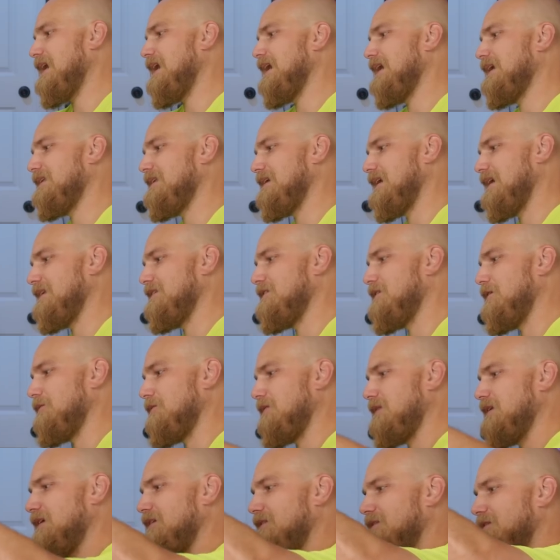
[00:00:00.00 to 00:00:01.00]
I, I
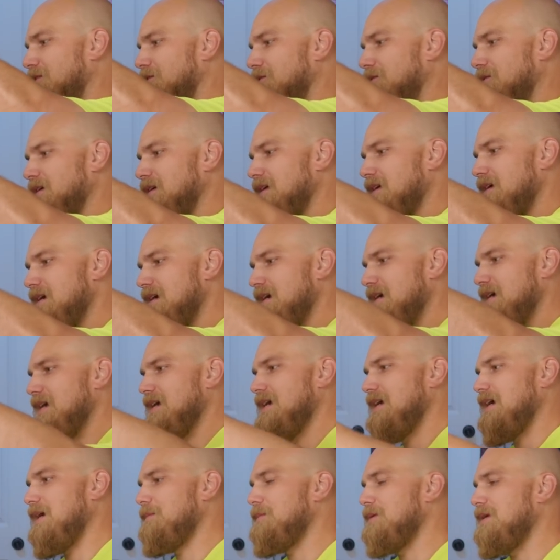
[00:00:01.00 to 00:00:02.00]
don't think so.
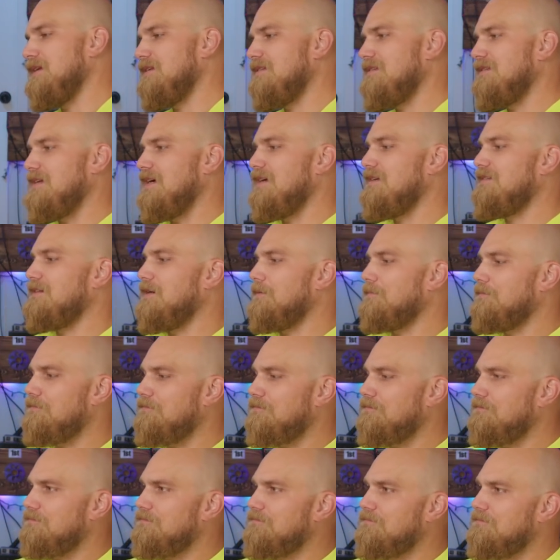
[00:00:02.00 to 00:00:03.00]
I mean, it stays
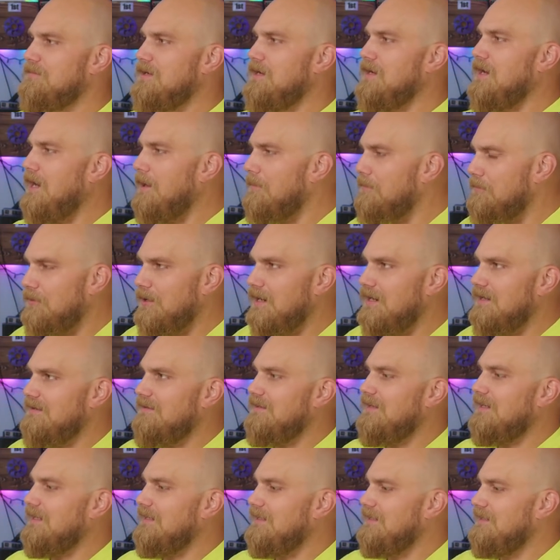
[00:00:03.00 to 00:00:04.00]
up upright
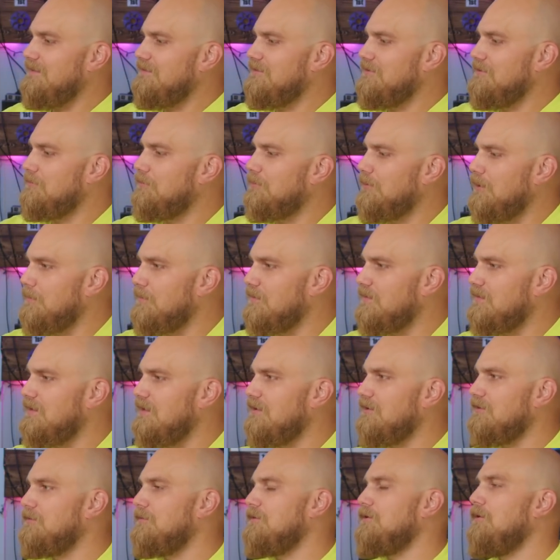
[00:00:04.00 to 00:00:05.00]
like it needs to to pull up the
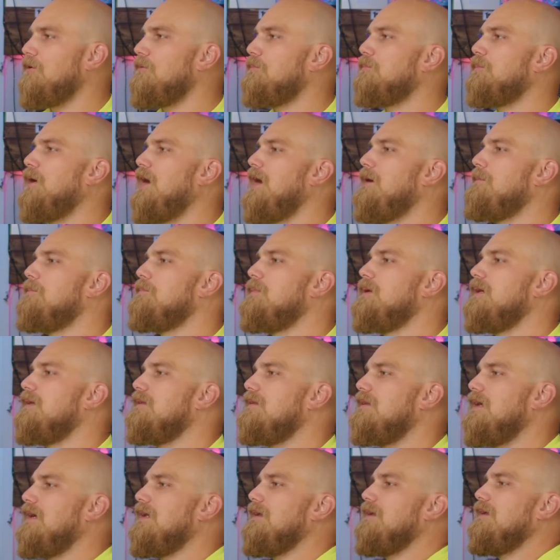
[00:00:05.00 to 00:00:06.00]
stairs, but the only problem
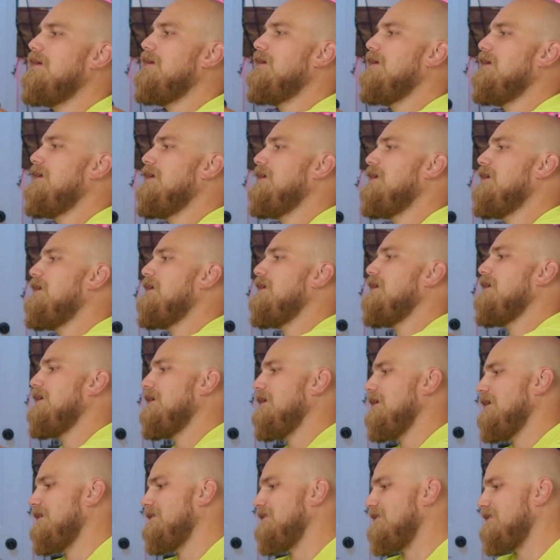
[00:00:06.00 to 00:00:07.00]
being that
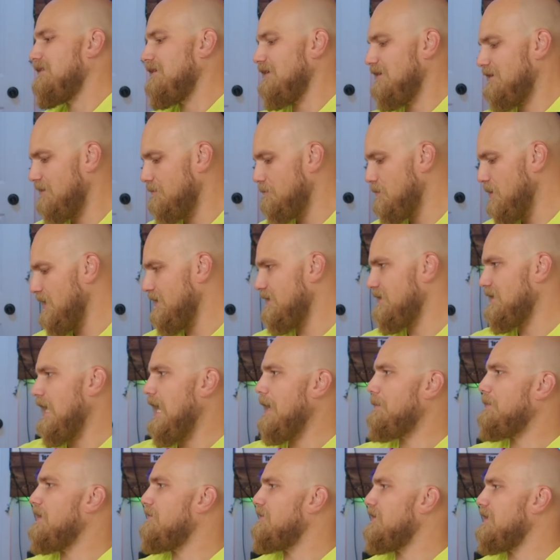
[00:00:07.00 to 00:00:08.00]
it's, it's a bit
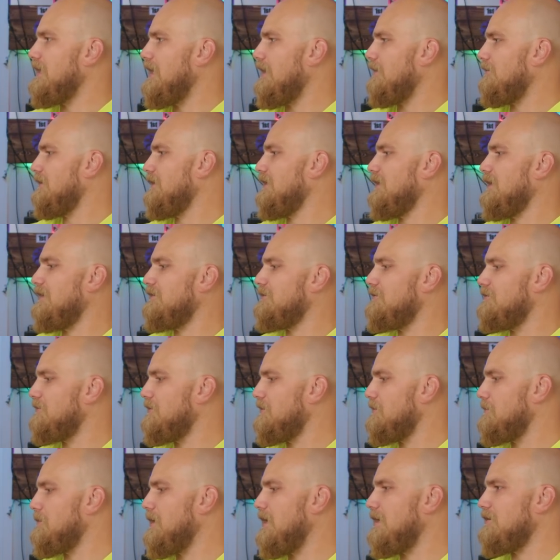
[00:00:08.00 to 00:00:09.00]
top heavy now, as you
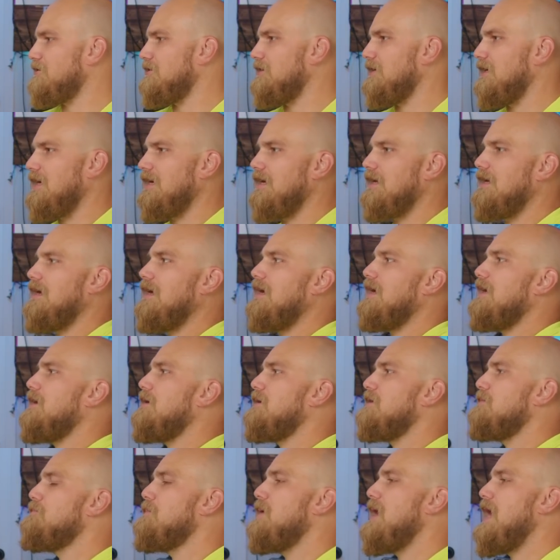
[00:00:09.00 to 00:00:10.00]
can imagine. And
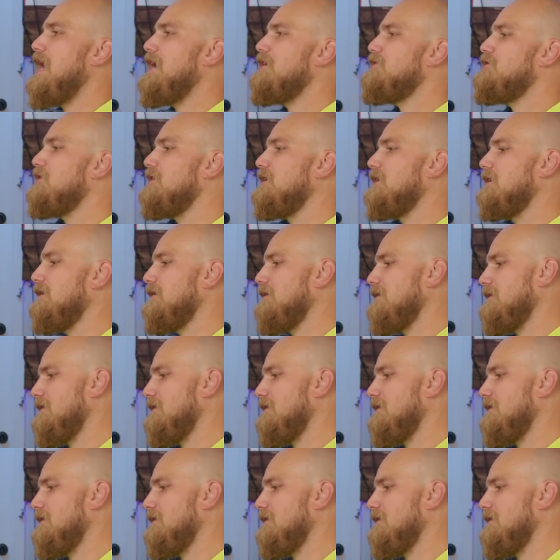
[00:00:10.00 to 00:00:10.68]
I imagine